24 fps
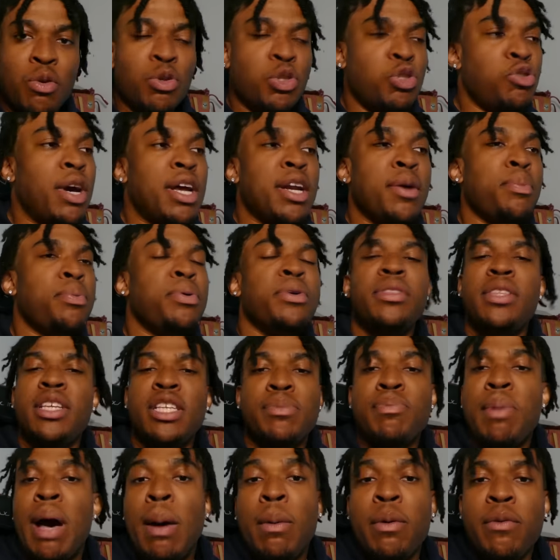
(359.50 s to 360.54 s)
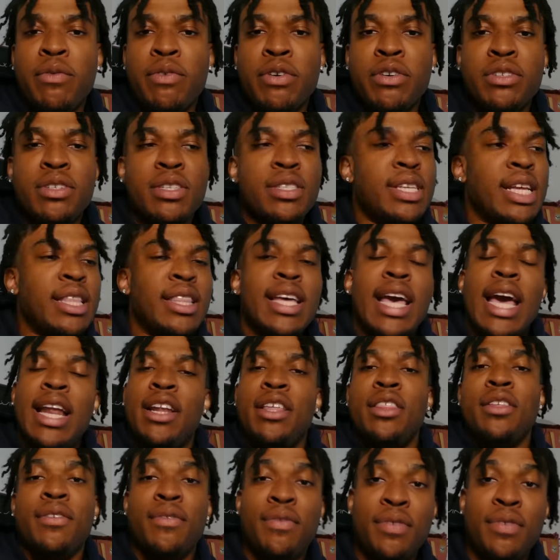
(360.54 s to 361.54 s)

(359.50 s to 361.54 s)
who's trying to put these Bible verses at the end of their